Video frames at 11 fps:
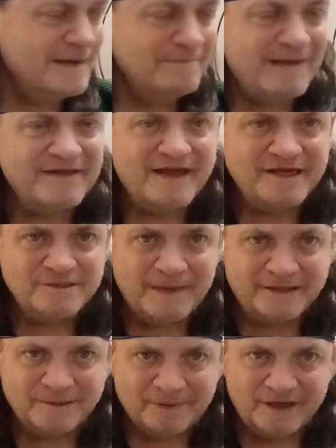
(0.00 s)
my thing is
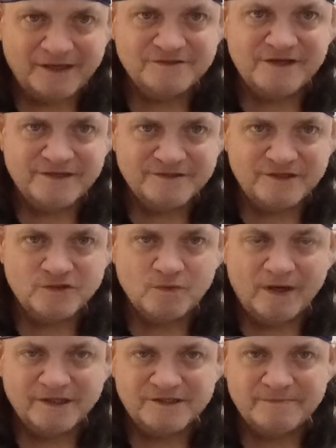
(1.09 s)
about the pronunciation as
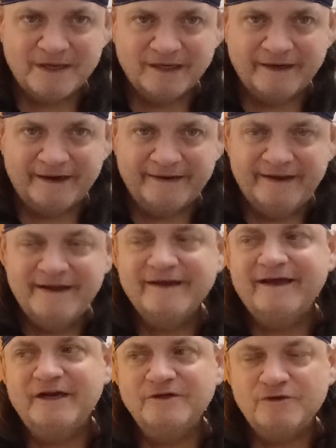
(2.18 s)
well as spelling, and
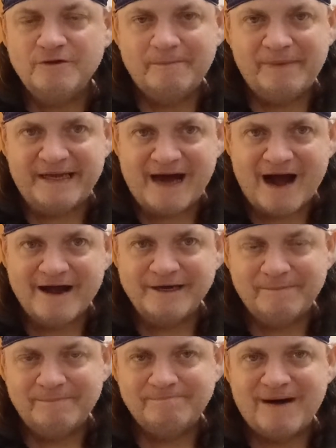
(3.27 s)
get into the pi and the
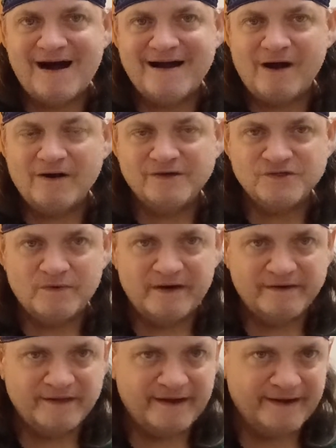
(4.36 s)
pi r
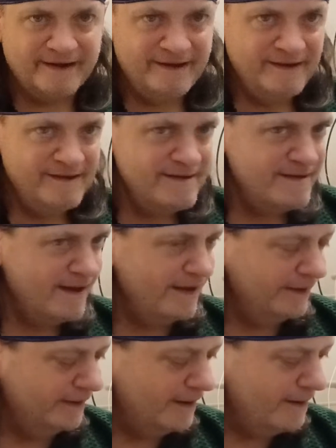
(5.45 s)
squared thing,
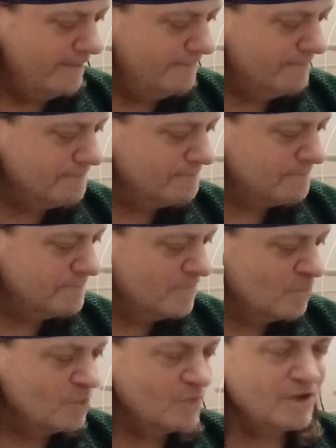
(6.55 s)
and
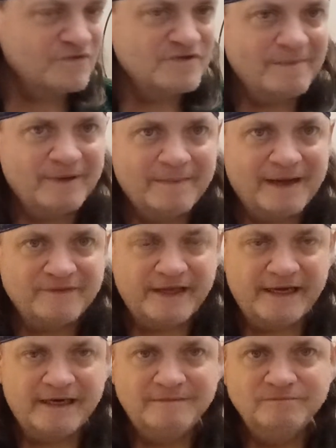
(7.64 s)
something about
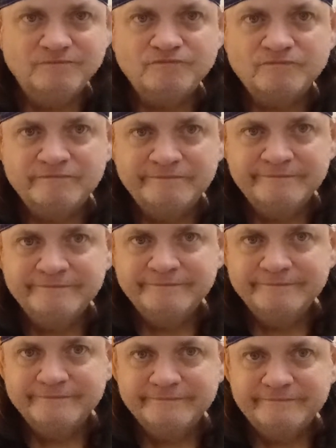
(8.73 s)
the
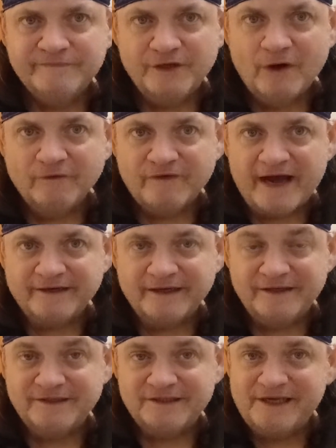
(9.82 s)
known fact.
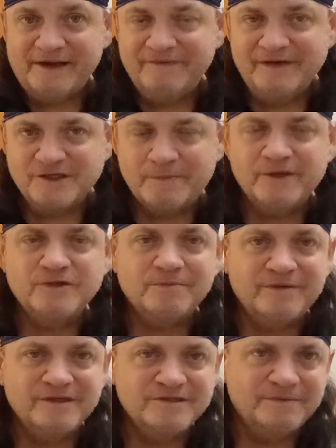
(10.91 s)
It's even a spiritual
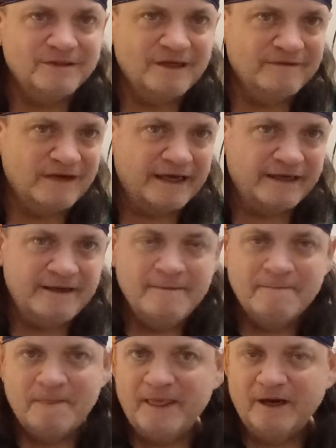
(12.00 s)
principle of like,
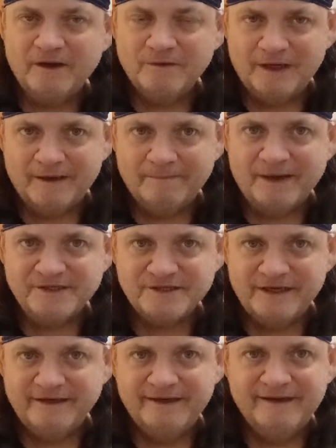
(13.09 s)

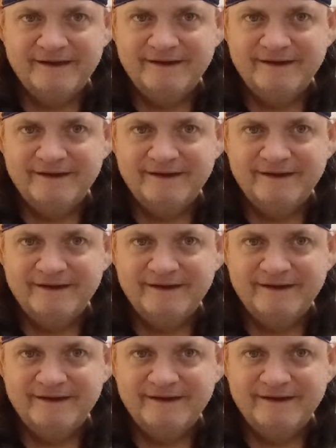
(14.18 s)
basing,